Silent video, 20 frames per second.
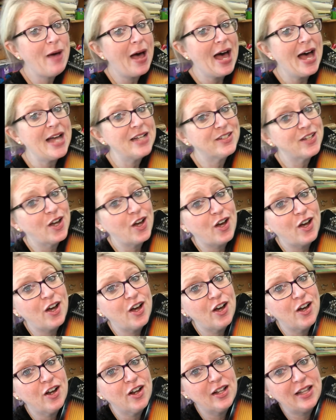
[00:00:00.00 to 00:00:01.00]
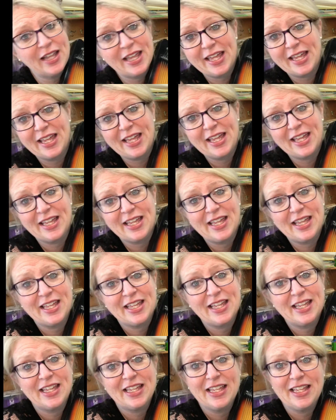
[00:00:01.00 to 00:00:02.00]
my
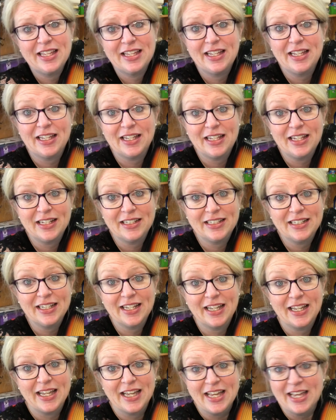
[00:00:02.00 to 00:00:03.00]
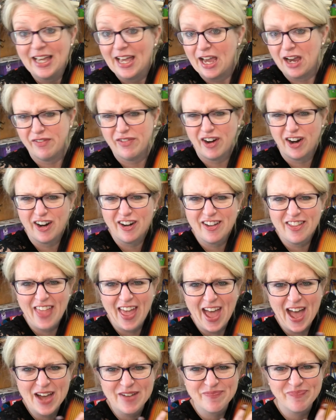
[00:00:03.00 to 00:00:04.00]
darling. Ever heard of
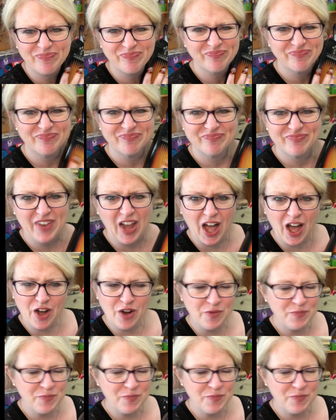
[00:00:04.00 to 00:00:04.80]
that? No?